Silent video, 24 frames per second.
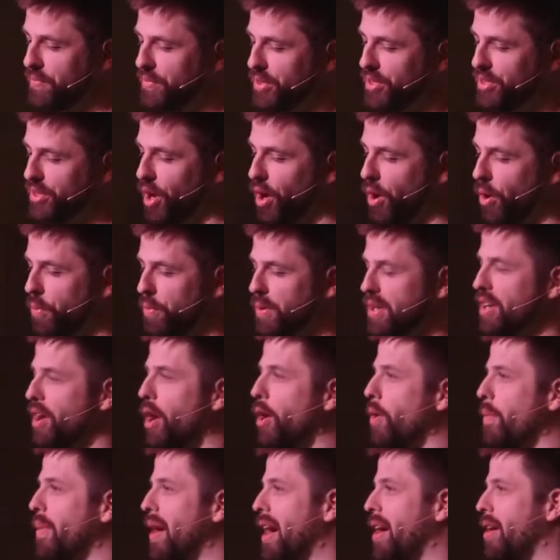So we
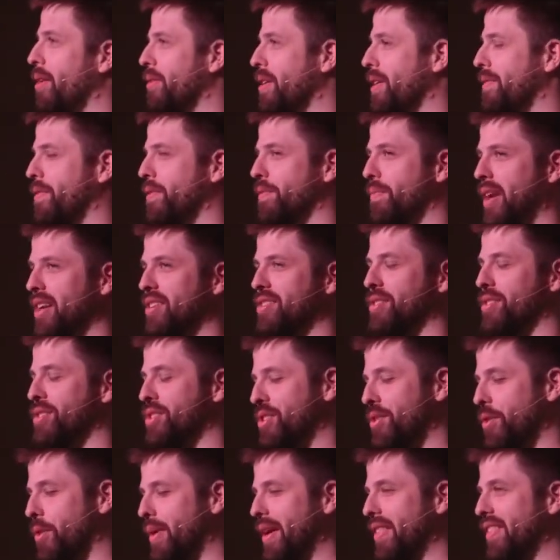know about, if you've been in
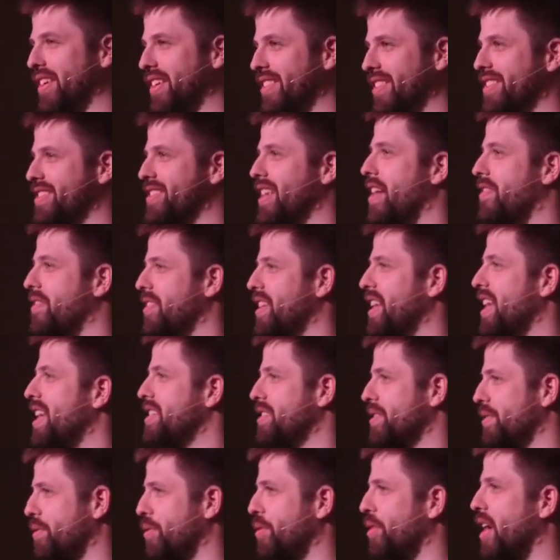church, you know about, like, the 7
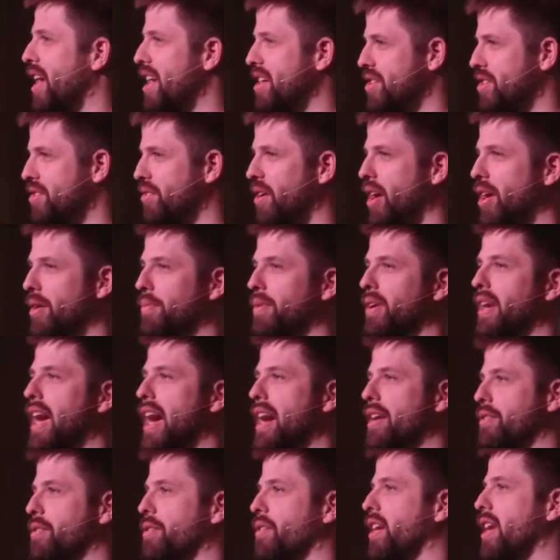days of creation, right? When
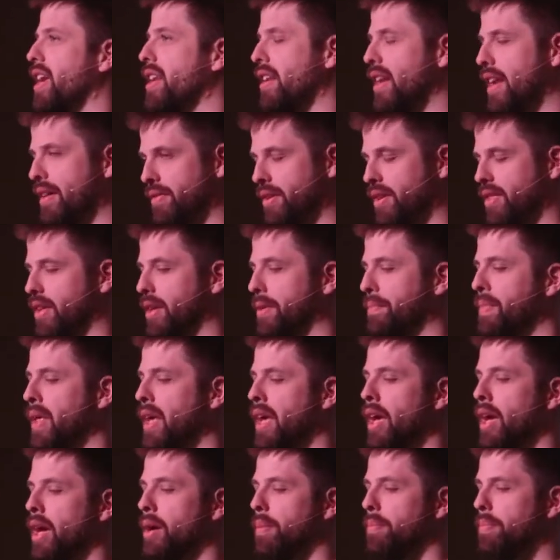God created everything.
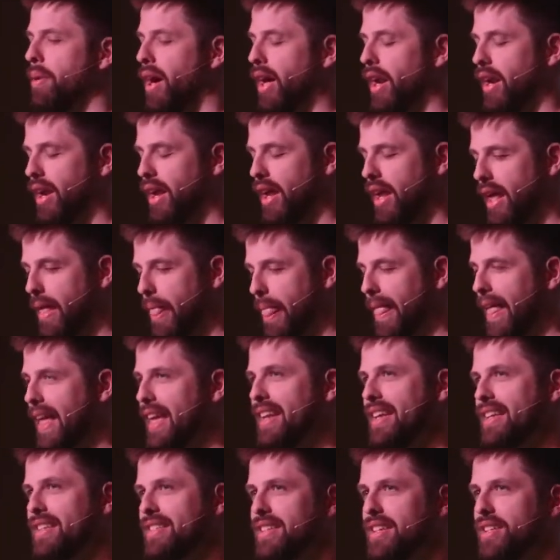But
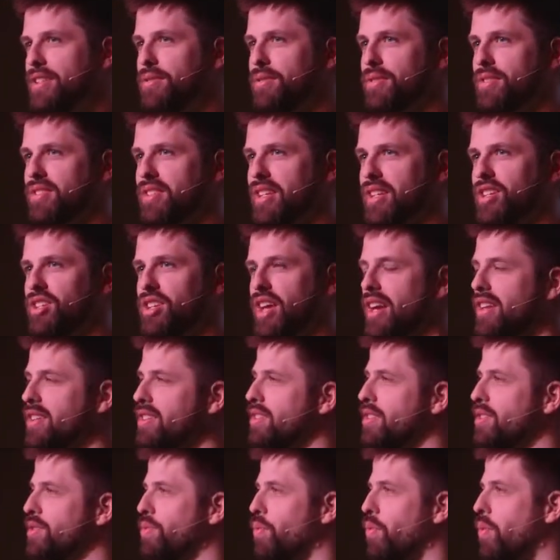it is interesting.
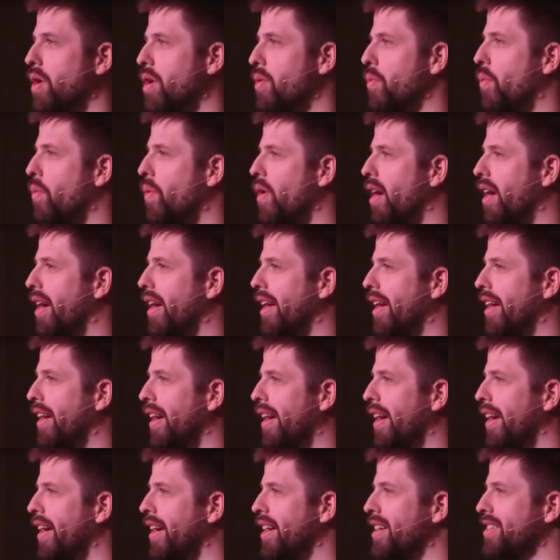Genesis 1:1
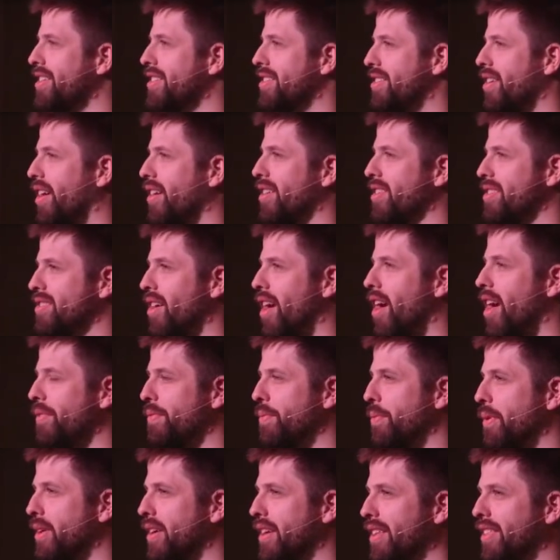starts
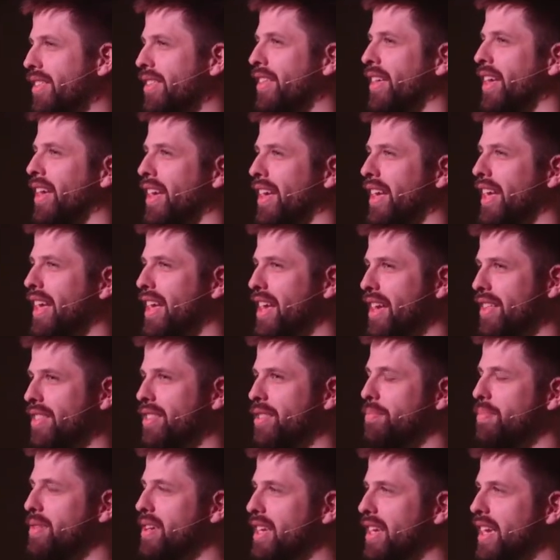off with, in
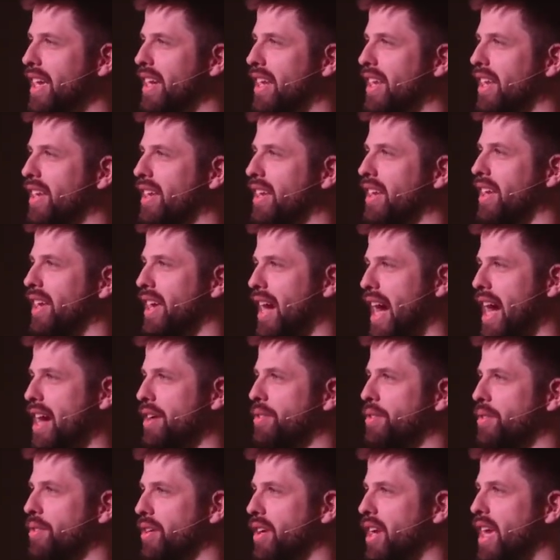the beginning,
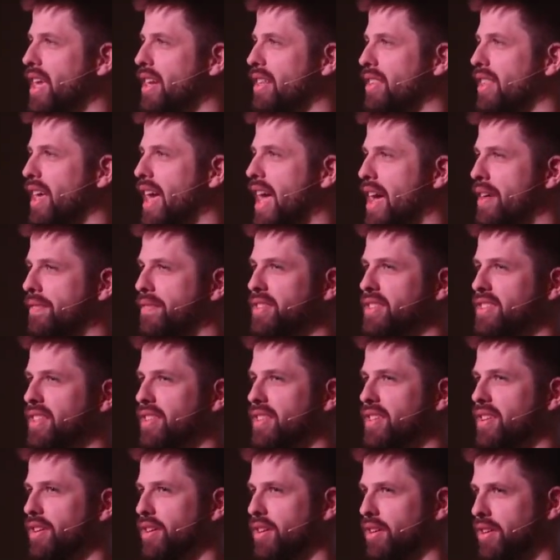God created the heavens
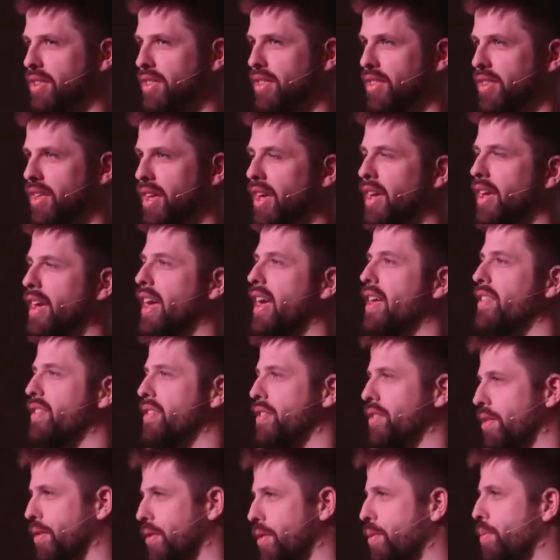and the earth. And
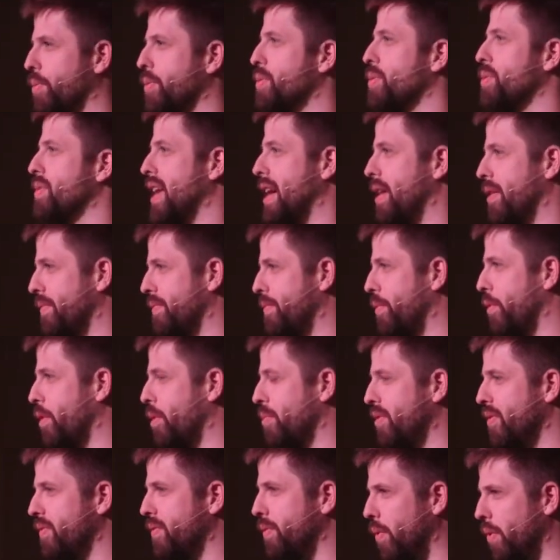the earth was without
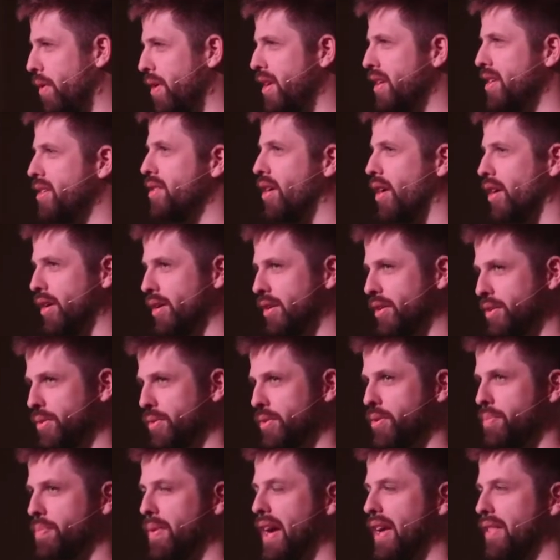form and void, and darkness
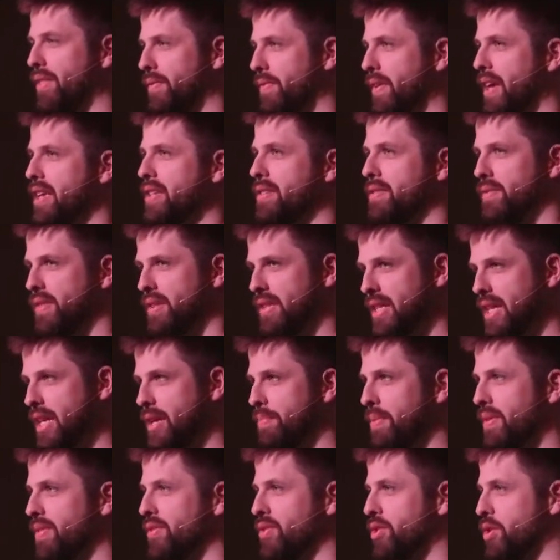was upon the face of the
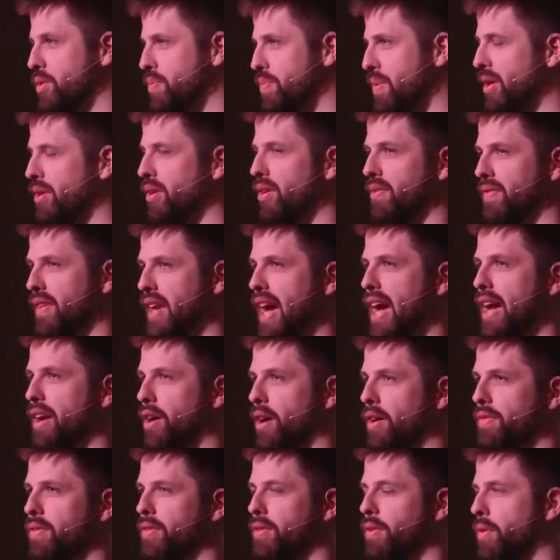deep, and the Spirit of God
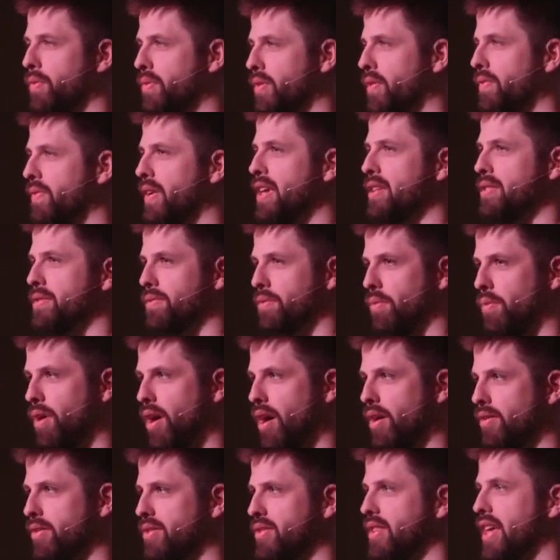hovered over the face of the
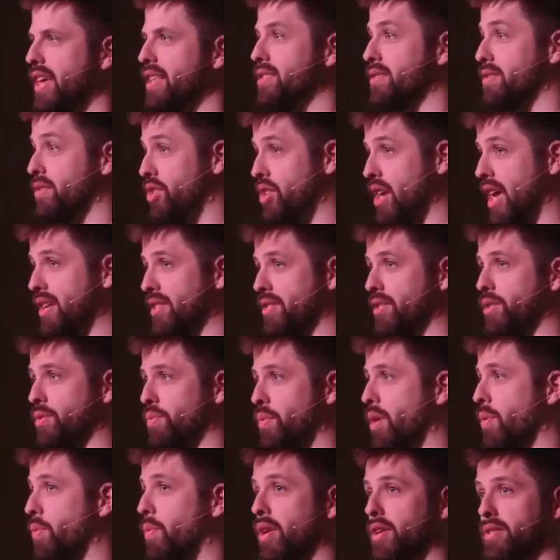waters. That's Genesis
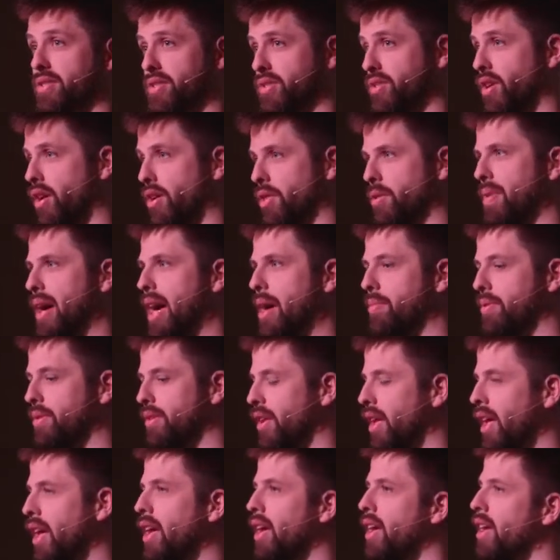1:1, start of the
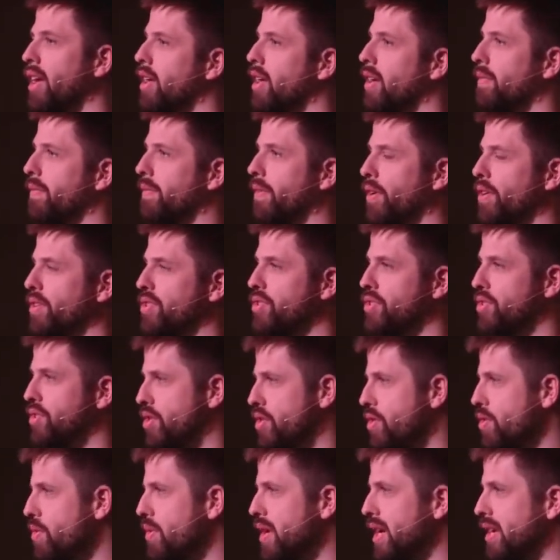Bible. Verse
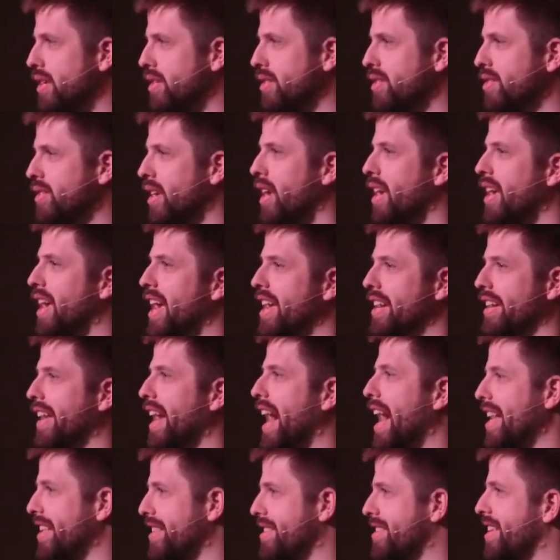2 is, and
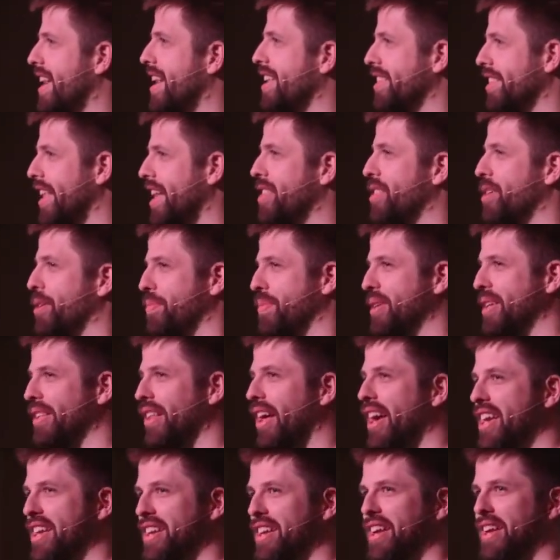God said, let there be
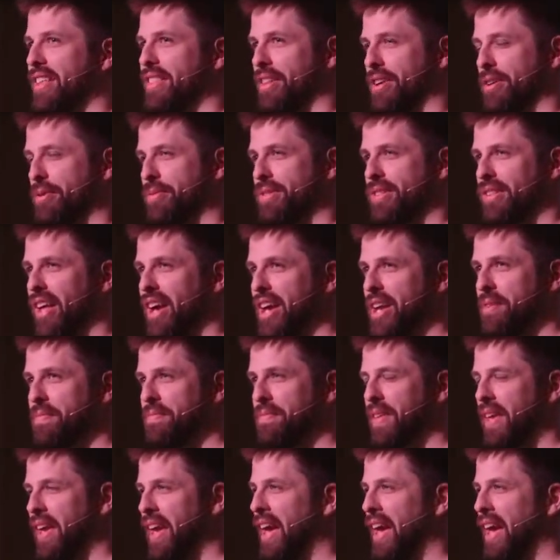light, and there was light.